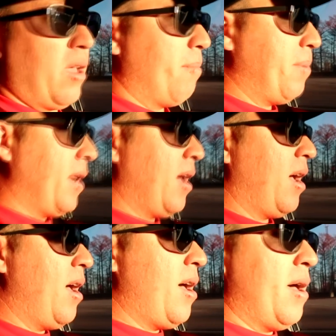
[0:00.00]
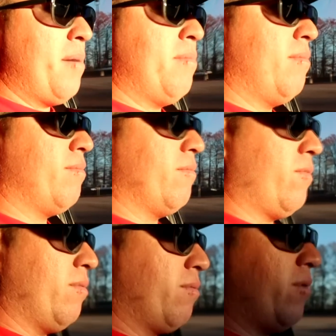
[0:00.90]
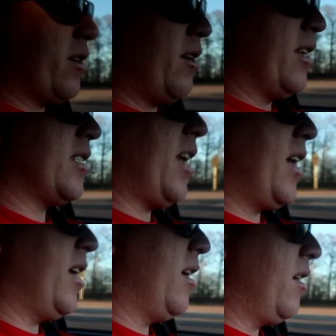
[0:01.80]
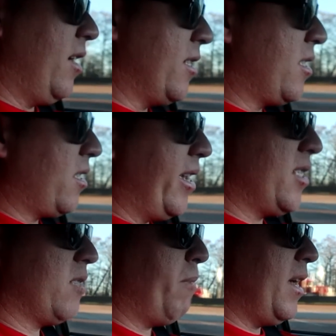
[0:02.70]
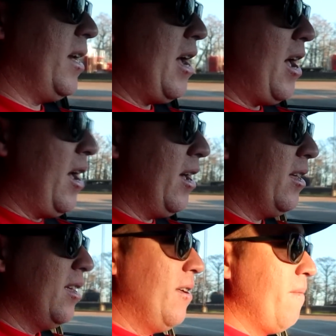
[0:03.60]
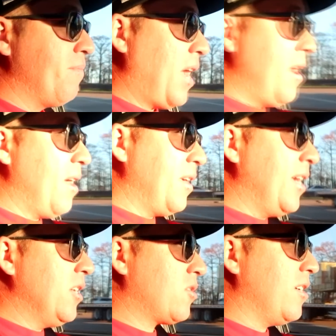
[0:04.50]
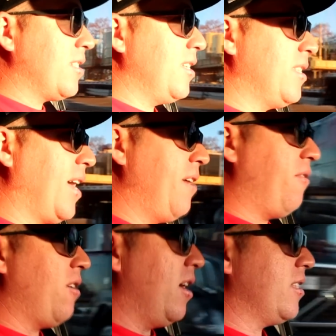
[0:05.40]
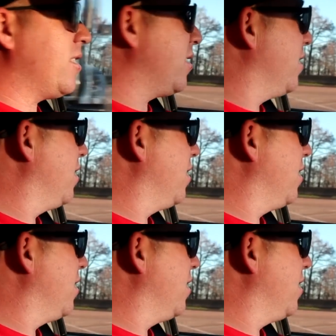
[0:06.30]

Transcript: But what can I say? It's been another interesting day for us.